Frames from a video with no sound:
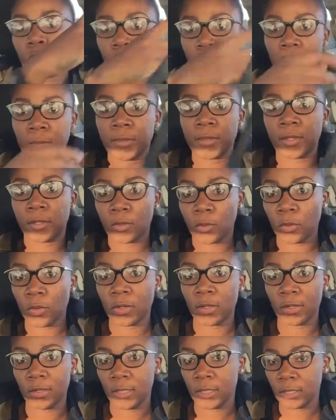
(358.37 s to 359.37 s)
something
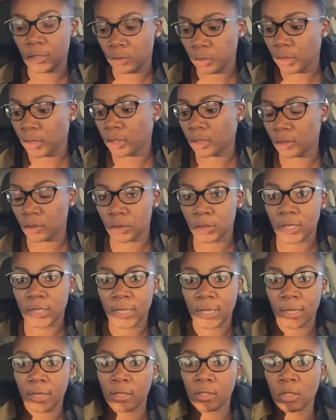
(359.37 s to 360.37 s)
on. It's one of those
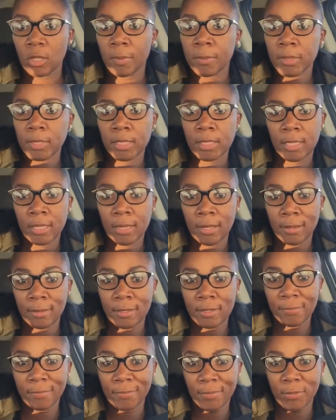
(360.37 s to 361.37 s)
days. So I'm gonna see y'all
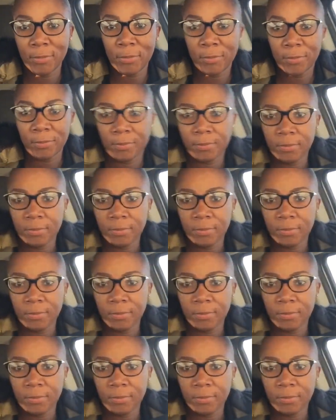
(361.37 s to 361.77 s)
in a few.